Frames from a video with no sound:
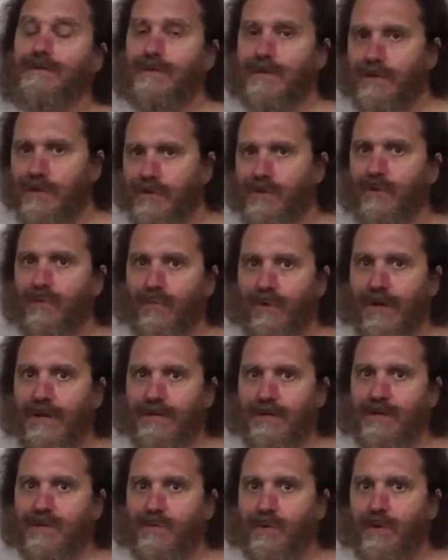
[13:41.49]
It's in two
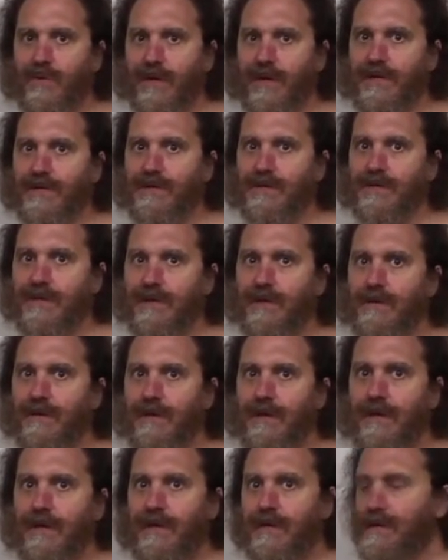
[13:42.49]
places, but we can still
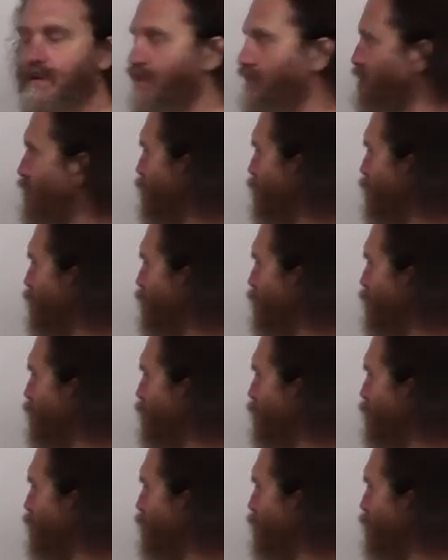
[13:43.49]
use